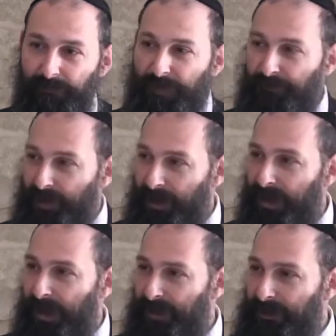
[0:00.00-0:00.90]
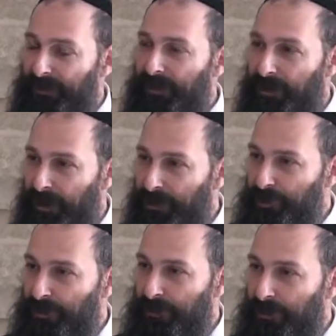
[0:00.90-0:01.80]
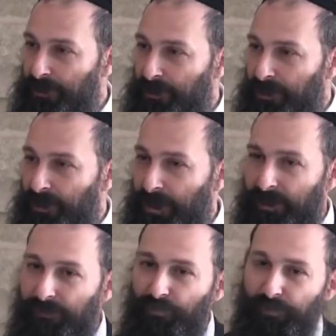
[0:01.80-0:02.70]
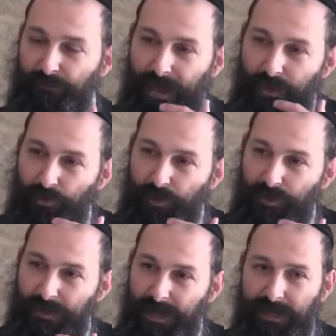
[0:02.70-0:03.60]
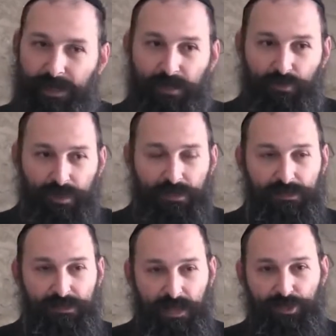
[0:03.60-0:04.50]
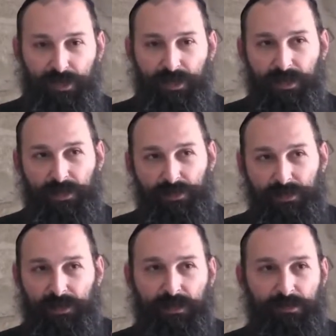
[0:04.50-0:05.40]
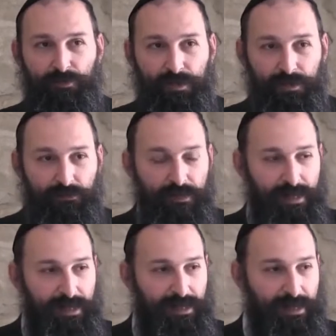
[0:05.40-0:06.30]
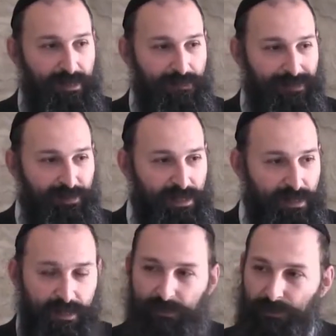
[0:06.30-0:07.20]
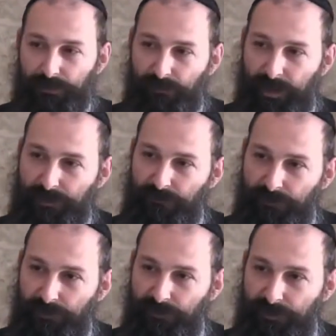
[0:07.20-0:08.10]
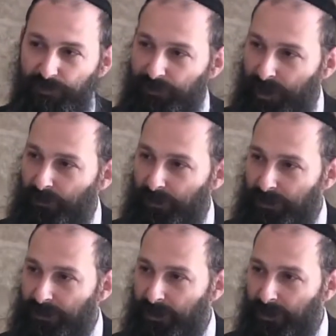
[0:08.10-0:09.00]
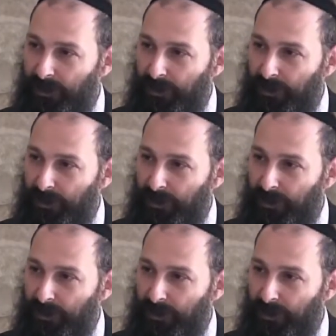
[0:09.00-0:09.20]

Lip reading: But bracha is a connection. And with my words, I can create such a connection that I can be connected to the Master of the Universe with my words.